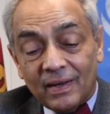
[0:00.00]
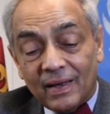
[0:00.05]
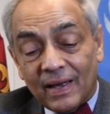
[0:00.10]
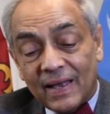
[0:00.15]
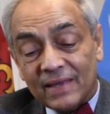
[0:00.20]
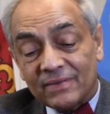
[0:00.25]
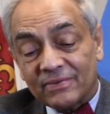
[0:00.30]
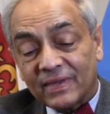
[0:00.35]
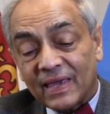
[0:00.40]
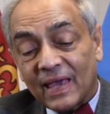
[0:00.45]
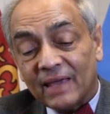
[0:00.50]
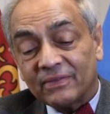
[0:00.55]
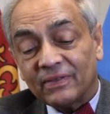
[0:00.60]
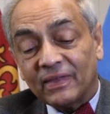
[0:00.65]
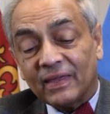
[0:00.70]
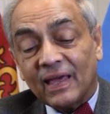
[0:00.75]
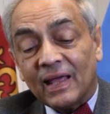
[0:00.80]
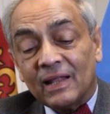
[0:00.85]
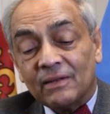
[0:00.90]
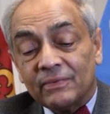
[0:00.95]
As
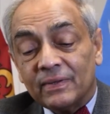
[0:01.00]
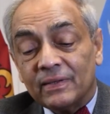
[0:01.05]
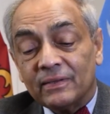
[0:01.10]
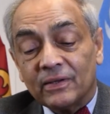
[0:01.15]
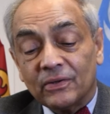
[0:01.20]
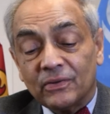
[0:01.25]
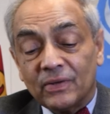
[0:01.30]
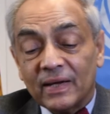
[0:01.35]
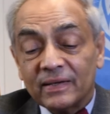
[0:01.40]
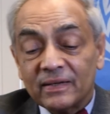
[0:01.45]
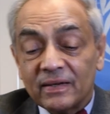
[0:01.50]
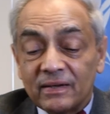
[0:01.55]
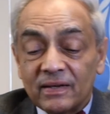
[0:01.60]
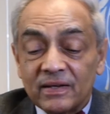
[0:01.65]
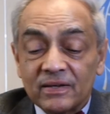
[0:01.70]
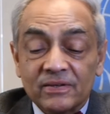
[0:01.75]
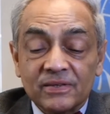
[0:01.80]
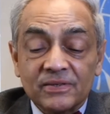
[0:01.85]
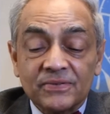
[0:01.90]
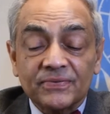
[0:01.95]
Kathy Calvin, the United
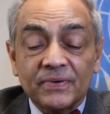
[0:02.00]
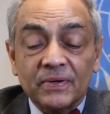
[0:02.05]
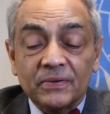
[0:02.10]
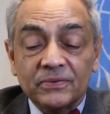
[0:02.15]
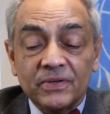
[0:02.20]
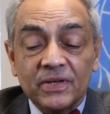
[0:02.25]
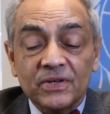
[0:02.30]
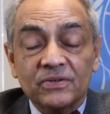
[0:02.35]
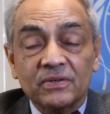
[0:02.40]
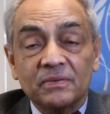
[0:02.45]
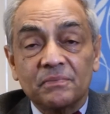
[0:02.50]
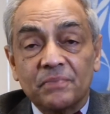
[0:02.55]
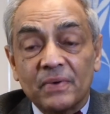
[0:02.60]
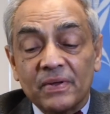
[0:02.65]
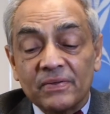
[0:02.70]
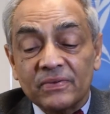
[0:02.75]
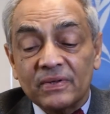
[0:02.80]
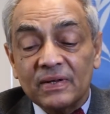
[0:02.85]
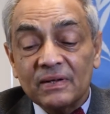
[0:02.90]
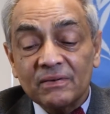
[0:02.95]
Nations Foundation
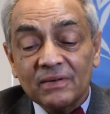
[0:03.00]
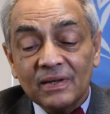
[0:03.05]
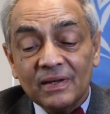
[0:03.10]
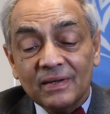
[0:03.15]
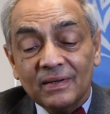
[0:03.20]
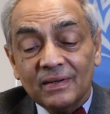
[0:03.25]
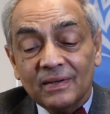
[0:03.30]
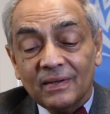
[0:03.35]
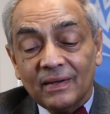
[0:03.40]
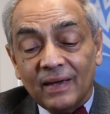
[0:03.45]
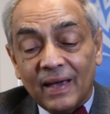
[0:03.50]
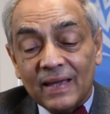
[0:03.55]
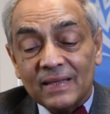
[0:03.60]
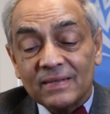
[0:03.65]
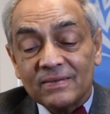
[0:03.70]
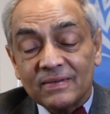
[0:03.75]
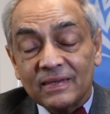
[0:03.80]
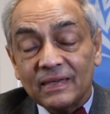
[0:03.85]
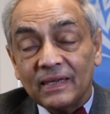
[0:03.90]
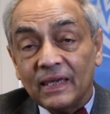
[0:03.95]
President
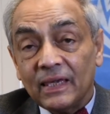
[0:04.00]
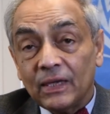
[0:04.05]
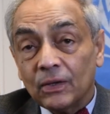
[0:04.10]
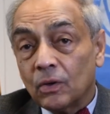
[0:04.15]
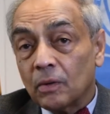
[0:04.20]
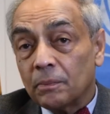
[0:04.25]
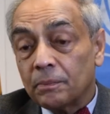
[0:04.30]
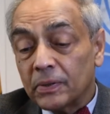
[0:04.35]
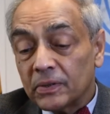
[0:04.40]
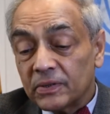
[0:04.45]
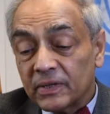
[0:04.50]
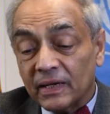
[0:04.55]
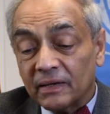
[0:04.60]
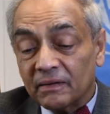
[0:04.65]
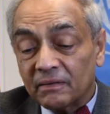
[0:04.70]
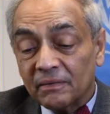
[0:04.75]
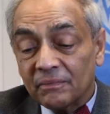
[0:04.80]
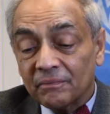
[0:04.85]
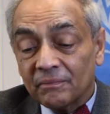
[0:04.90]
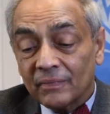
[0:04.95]
and CEO, put
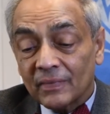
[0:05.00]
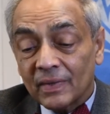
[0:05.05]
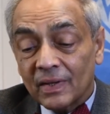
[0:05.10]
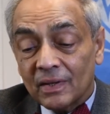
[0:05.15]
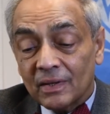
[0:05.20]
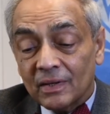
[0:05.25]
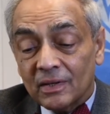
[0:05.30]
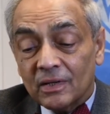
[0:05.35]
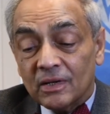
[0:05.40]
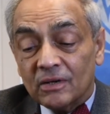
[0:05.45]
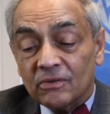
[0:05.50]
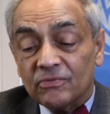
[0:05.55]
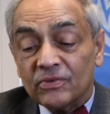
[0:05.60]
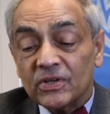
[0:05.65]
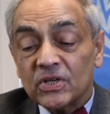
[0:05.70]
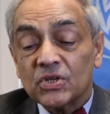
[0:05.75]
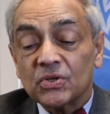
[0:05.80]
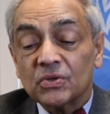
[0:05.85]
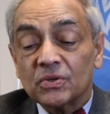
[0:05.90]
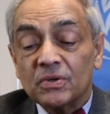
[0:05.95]
it,
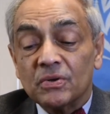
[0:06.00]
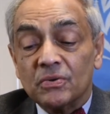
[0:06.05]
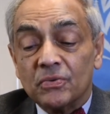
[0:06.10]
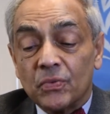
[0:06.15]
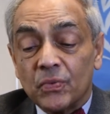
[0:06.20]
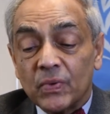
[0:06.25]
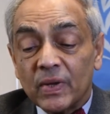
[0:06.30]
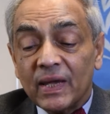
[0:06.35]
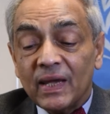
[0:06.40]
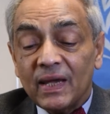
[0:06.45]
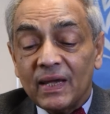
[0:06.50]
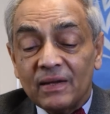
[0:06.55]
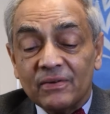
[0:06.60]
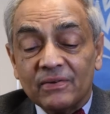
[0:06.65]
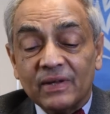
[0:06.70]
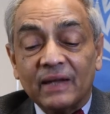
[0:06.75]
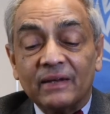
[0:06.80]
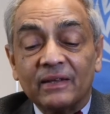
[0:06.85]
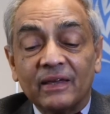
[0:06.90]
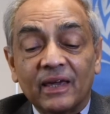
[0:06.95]
we should
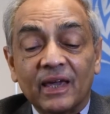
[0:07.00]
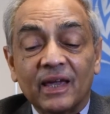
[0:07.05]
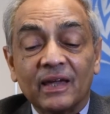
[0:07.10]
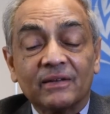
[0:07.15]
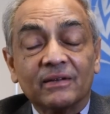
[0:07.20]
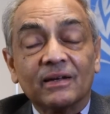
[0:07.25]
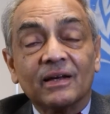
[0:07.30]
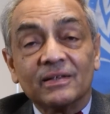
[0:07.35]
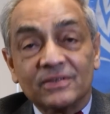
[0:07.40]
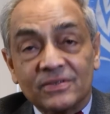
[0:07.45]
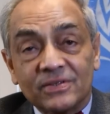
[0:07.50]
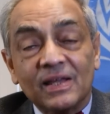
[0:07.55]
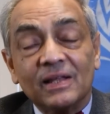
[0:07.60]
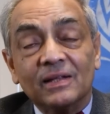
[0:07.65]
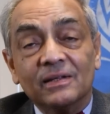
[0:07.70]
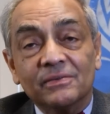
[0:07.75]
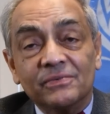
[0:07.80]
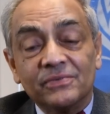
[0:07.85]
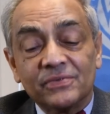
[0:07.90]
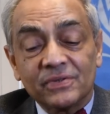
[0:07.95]
rededicate
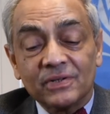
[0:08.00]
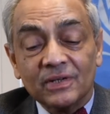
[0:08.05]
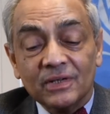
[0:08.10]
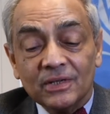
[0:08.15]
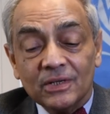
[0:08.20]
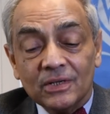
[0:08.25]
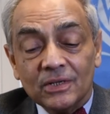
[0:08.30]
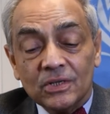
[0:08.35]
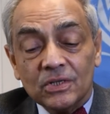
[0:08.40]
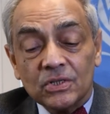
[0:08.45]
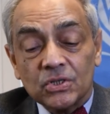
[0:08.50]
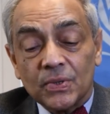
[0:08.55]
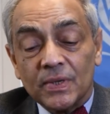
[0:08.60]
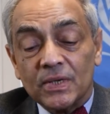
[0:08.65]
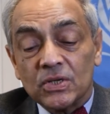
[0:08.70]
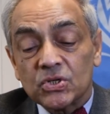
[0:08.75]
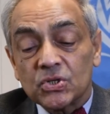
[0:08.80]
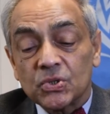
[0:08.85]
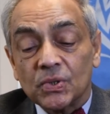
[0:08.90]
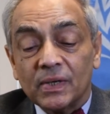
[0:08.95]
ourselves to
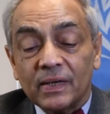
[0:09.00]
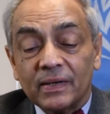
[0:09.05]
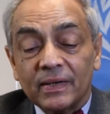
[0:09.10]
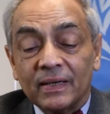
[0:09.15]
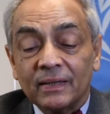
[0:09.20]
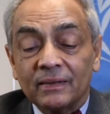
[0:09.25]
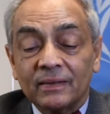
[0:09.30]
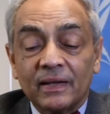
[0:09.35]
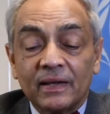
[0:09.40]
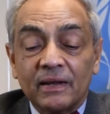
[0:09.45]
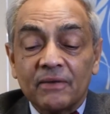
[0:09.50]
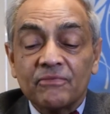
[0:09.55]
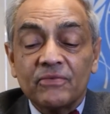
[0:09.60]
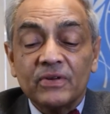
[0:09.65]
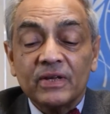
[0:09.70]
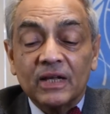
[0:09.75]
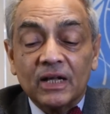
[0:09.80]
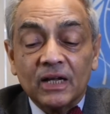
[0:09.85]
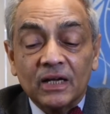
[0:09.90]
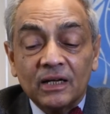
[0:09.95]
ensuring that
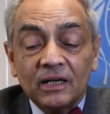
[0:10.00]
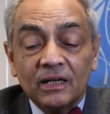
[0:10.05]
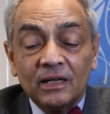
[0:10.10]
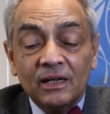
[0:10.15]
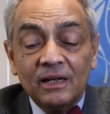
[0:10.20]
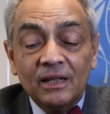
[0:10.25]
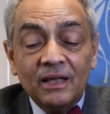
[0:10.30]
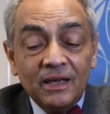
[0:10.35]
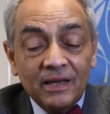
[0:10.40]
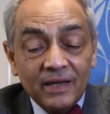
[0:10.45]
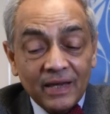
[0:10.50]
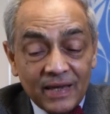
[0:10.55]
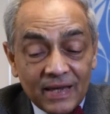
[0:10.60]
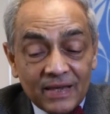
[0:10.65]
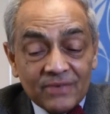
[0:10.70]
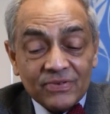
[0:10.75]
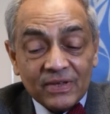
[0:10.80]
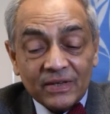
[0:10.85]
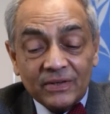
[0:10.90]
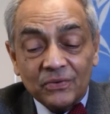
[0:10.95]
every girl
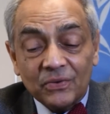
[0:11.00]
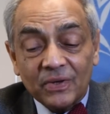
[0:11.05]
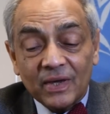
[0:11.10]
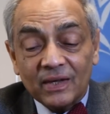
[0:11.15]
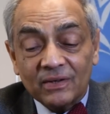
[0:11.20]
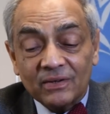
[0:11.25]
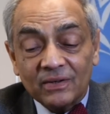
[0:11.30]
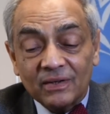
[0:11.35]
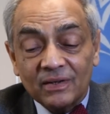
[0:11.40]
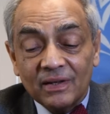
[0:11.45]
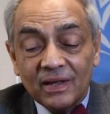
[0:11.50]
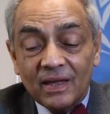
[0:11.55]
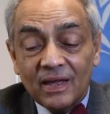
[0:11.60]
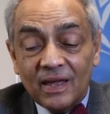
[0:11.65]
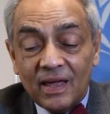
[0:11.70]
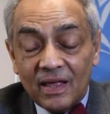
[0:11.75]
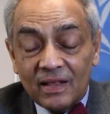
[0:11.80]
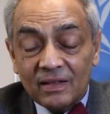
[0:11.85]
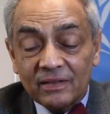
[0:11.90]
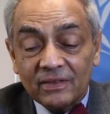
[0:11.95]
is educated,
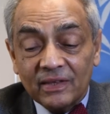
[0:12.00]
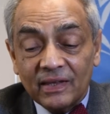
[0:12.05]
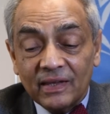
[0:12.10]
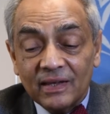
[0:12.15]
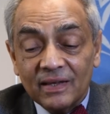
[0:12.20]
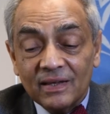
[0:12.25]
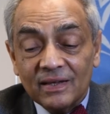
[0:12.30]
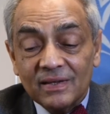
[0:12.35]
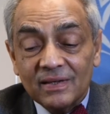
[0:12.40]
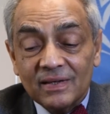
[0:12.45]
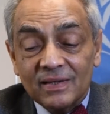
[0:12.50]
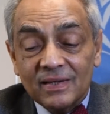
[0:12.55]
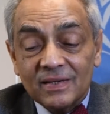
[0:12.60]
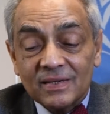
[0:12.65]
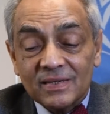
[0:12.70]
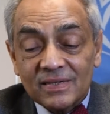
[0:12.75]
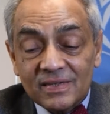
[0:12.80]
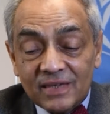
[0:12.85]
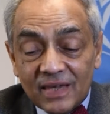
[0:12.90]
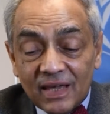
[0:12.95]
healthy,
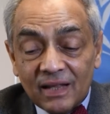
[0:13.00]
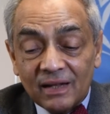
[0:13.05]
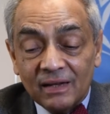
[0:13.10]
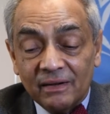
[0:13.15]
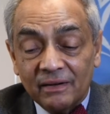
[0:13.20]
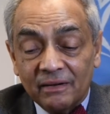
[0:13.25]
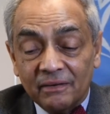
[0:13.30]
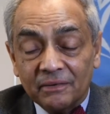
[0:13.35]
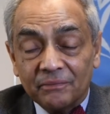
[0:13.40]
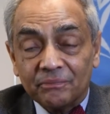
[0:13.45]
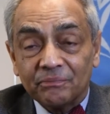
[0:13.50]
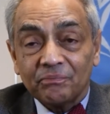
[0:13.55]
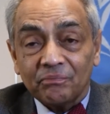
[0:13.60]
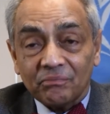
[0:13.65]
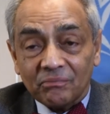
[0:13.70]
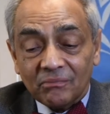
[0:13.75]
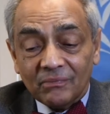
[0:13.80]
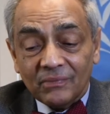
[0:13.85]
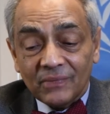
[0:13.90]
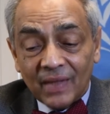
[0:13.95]
skilled,
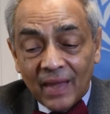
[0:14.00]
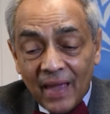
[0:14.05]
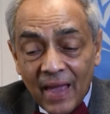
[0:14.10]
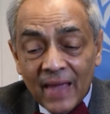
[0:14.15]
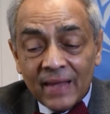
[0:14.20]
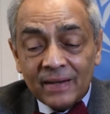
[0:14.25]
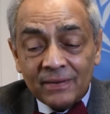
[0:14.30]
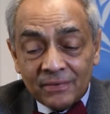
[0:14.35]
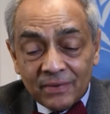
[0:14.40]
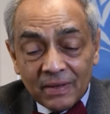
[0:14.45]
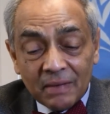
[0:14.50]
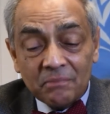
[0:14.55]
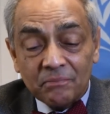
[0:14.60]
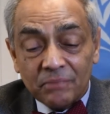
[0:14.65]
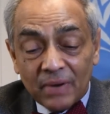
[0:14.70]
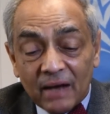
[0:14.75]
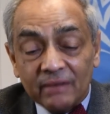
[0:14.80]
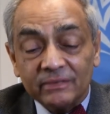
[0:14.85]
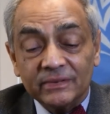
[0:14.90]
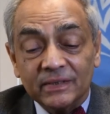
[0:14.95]
and
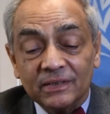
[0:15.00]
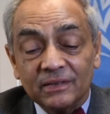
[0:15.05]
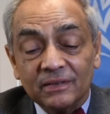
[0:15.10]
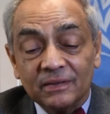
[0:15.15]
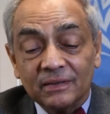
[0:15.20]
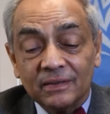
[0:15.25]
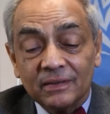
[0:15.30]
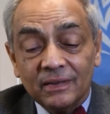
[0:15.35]
empowered.